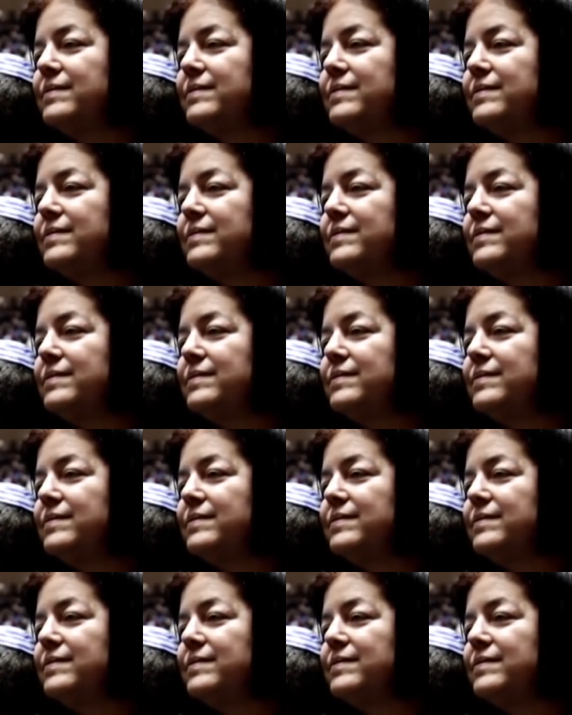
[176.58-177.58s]

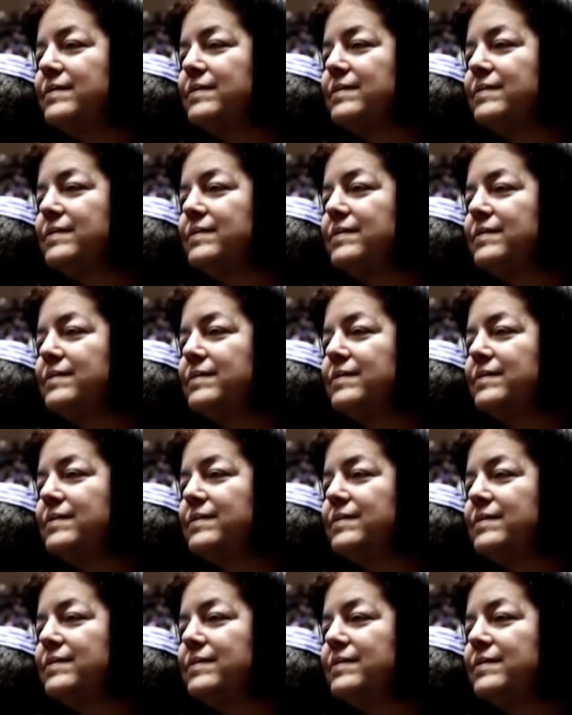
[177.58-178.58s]

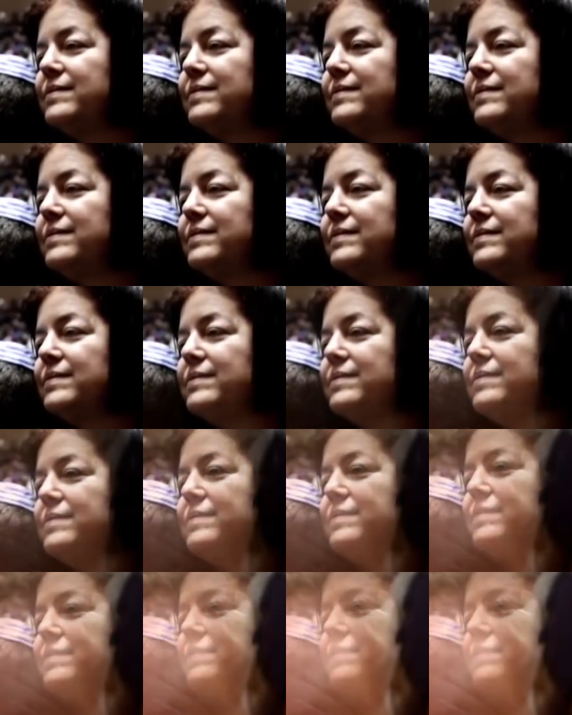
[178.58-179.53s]
[no speech]